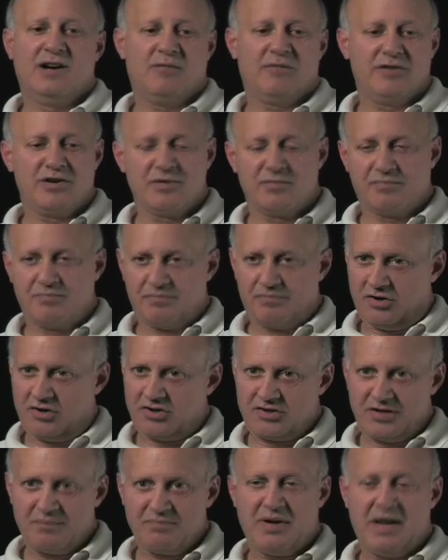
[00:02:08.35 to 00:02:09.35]
When you're
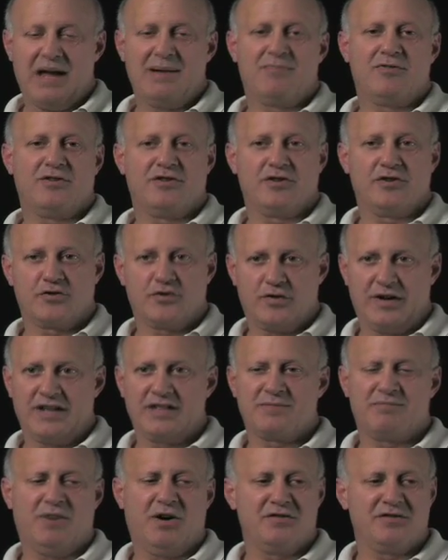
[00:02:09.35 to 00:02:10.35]
pushing paper and you're
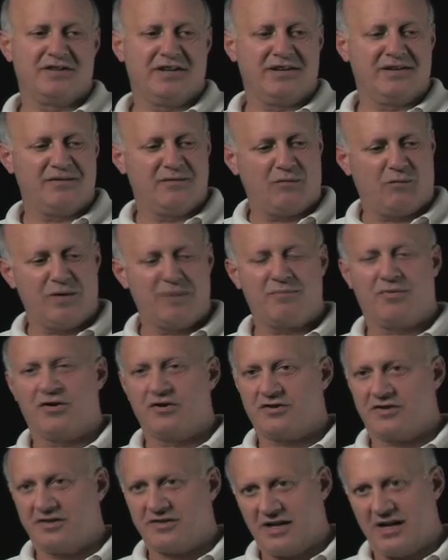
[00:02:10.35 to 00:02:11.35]
transposing, one
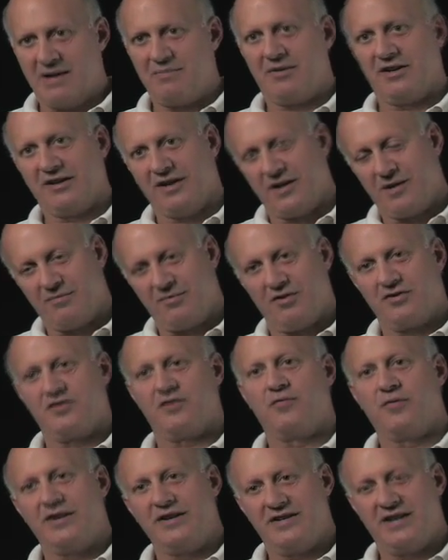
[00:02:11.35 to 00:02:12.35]
person typing, another
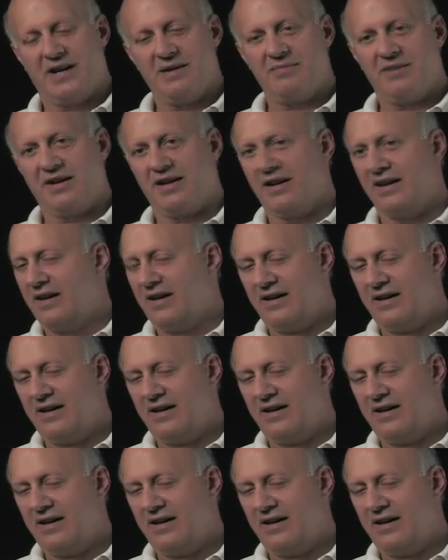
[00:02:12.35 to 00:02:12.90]
person retyping,